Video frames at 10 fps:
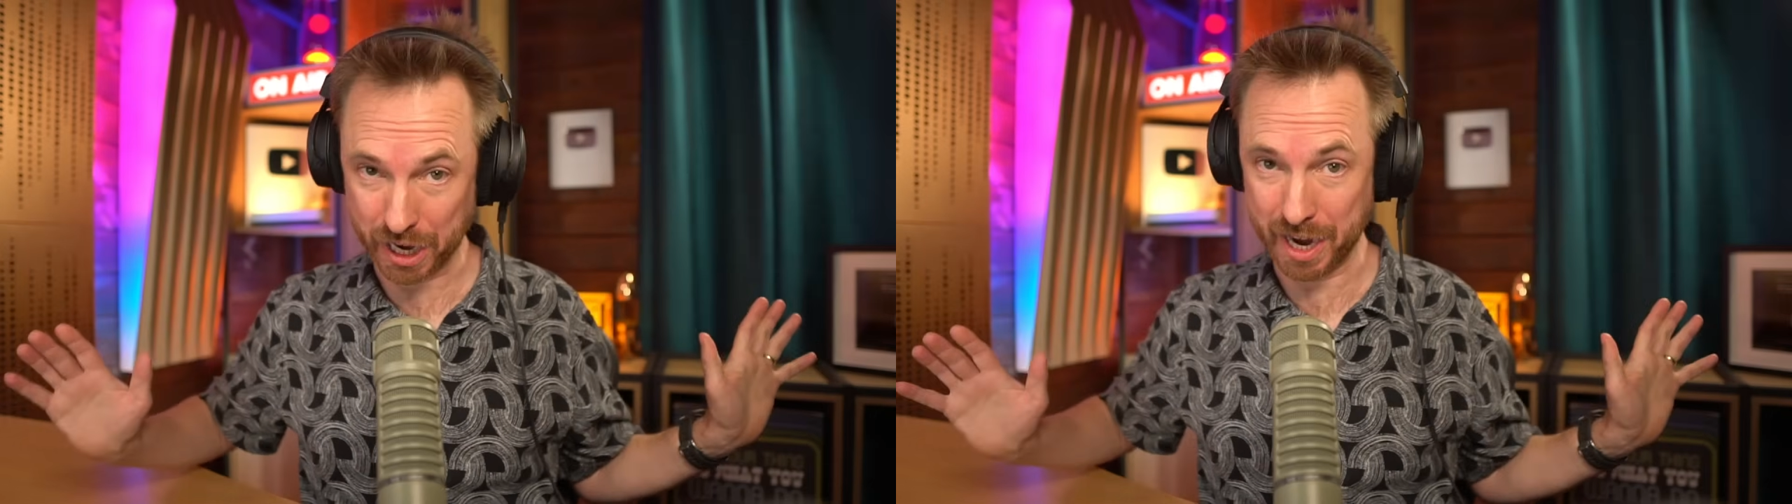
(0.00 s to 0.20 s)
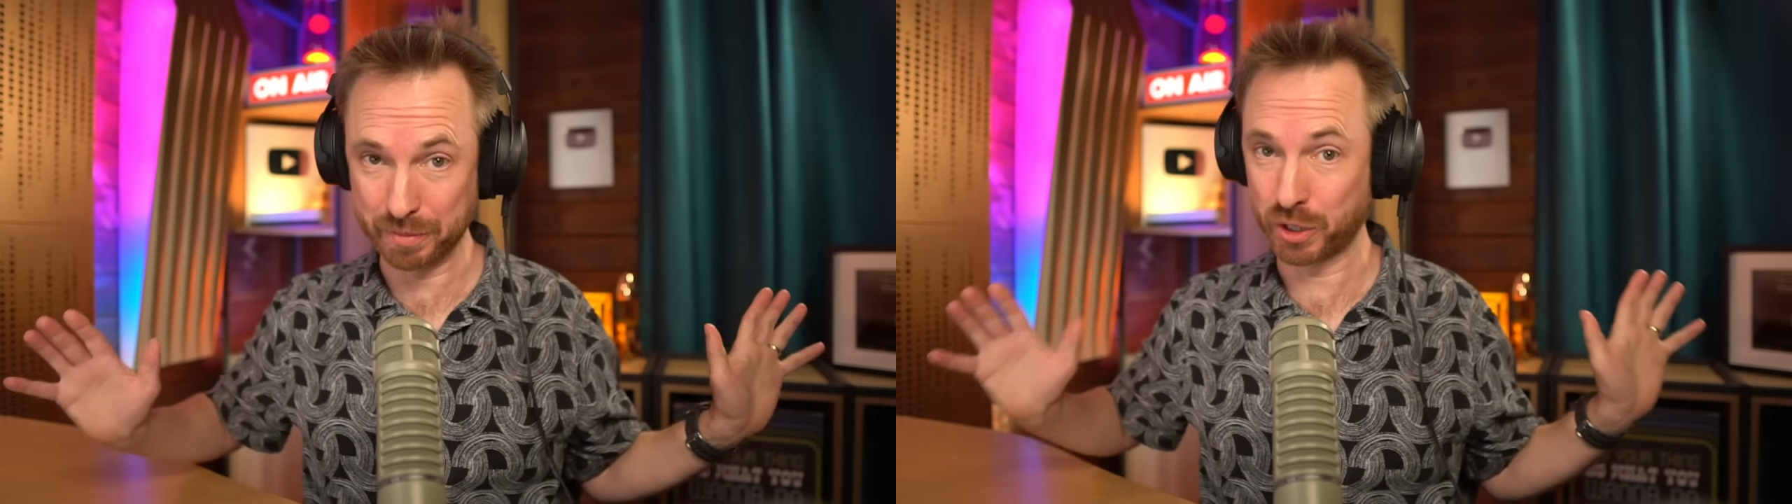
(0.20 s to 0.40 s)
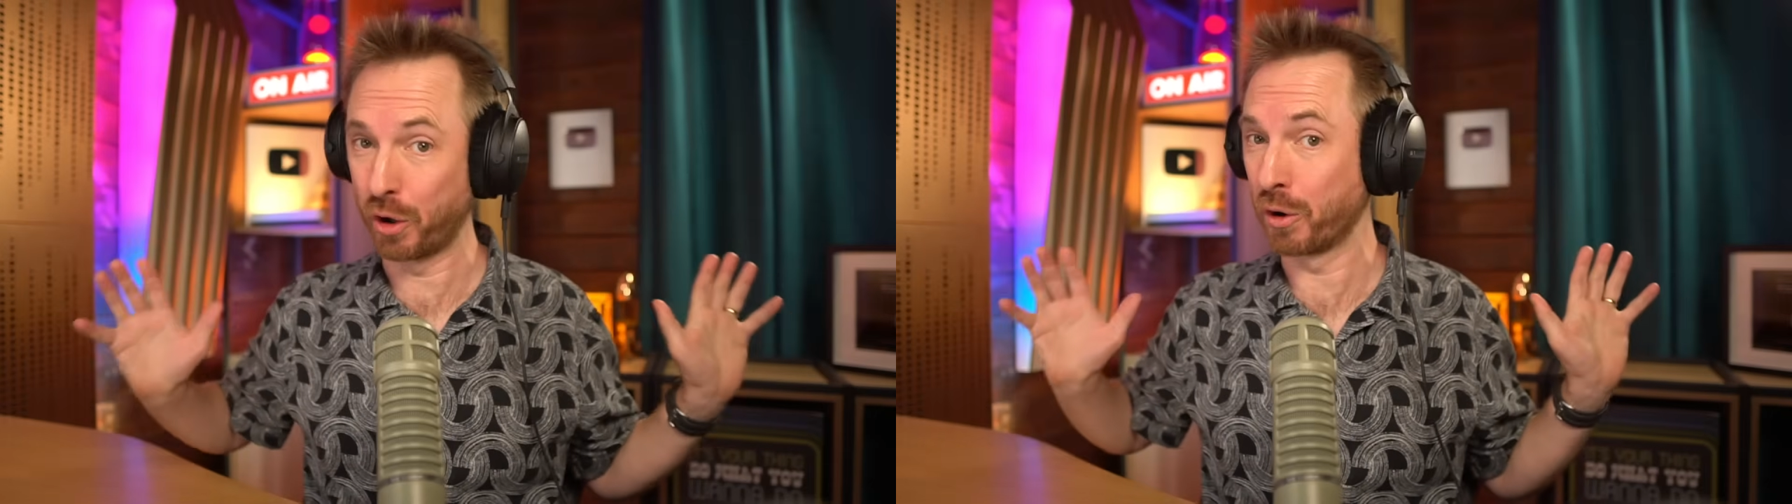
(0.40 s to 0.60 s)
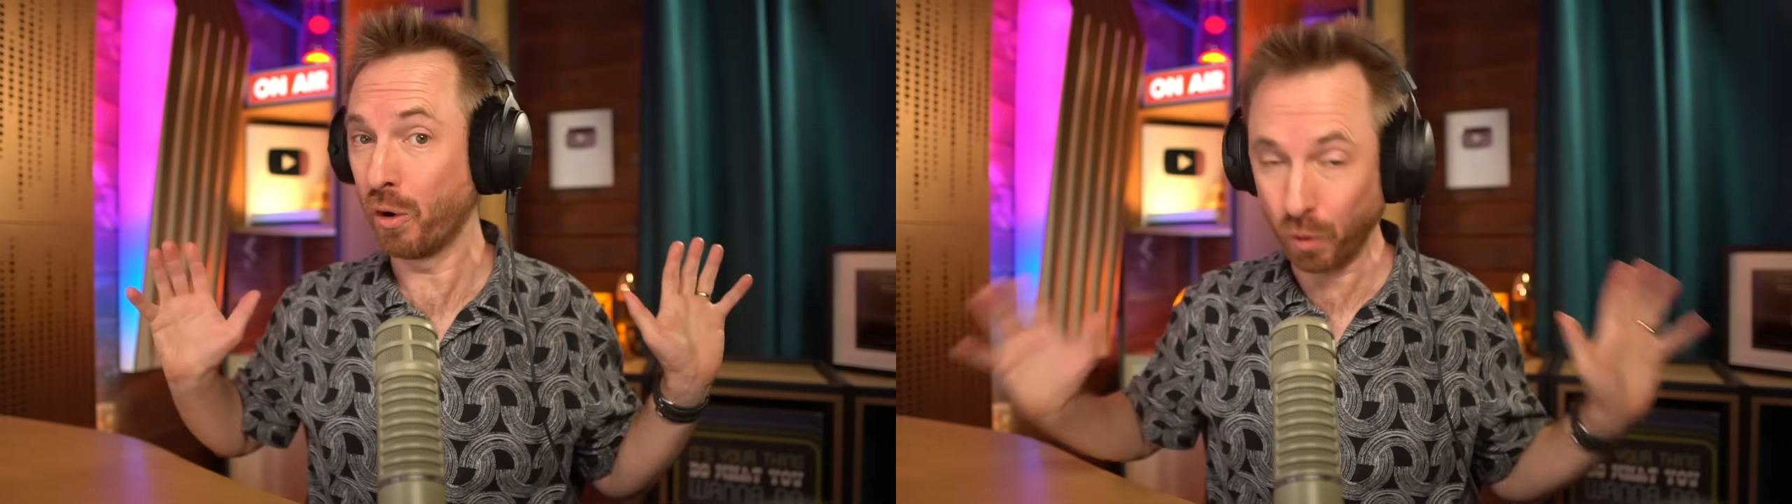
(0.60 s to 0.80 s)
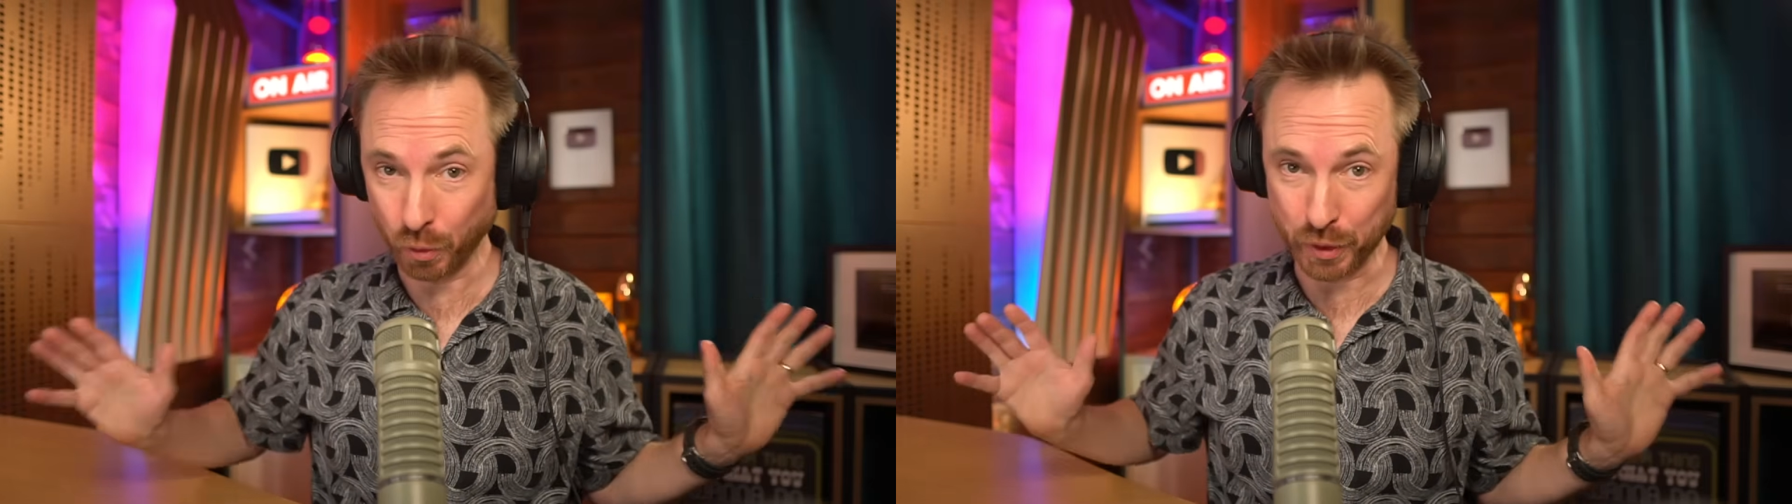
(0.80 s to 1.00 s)
times
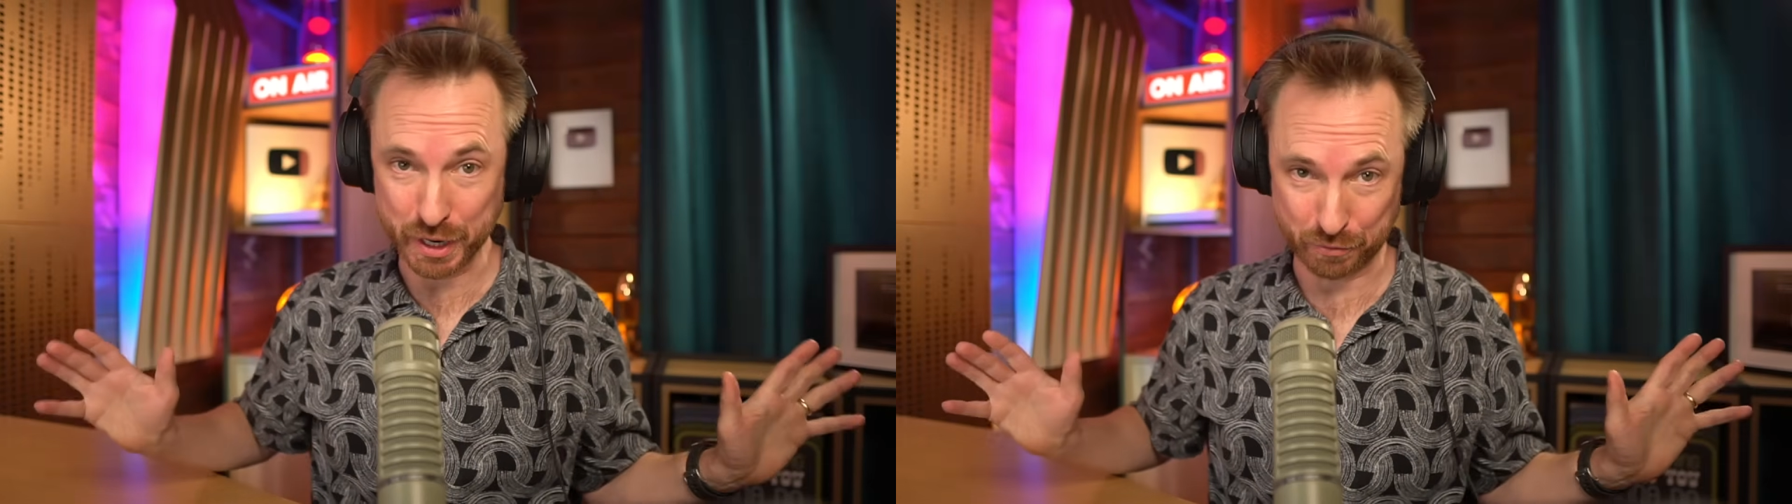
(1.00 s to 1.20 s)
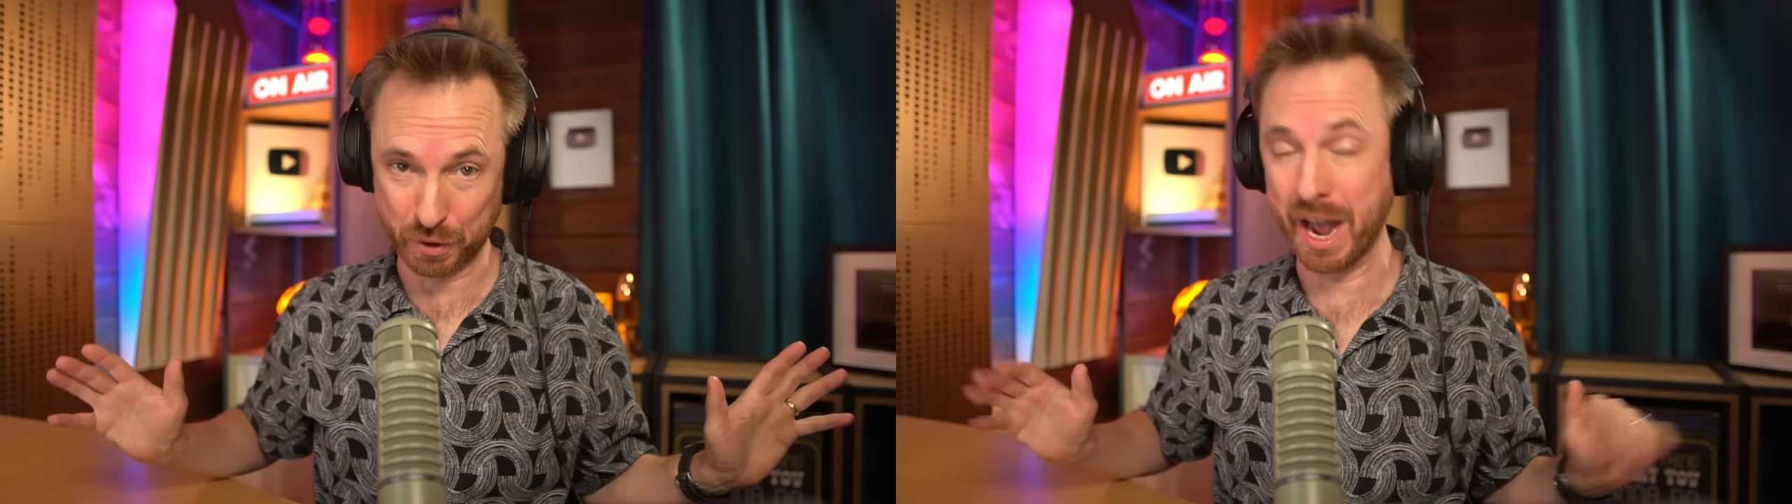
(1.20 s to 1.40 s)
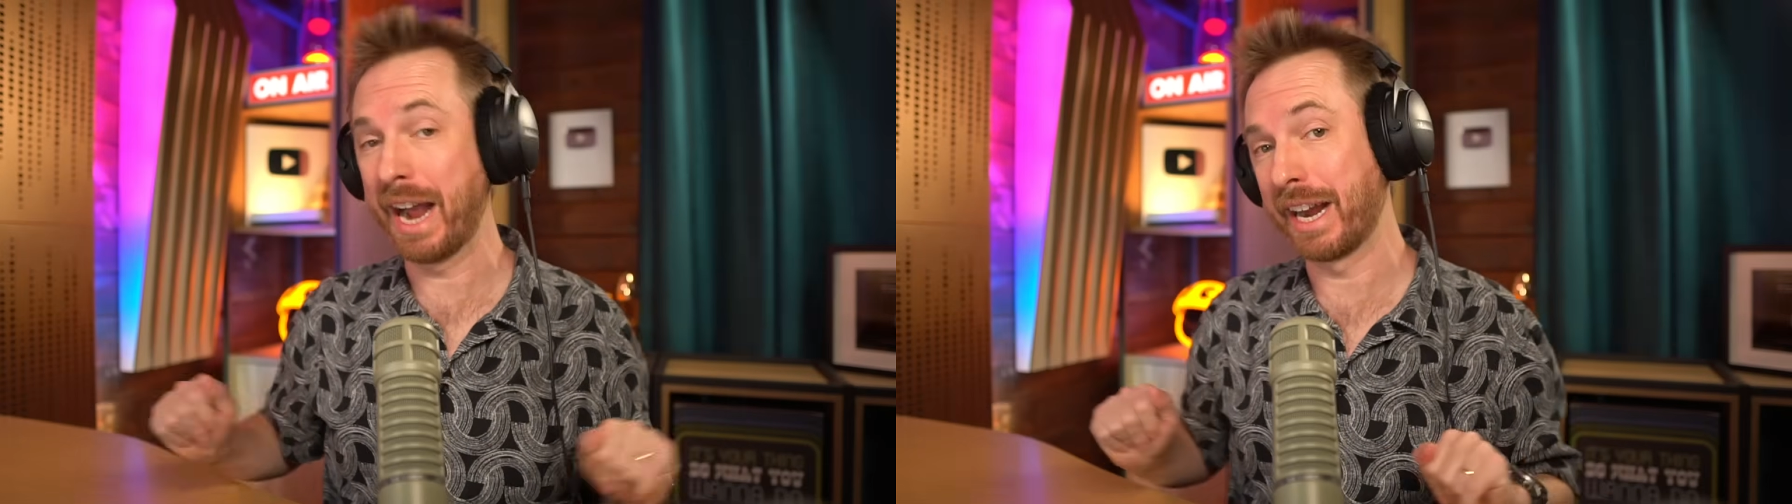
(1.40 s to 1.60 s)
on all the different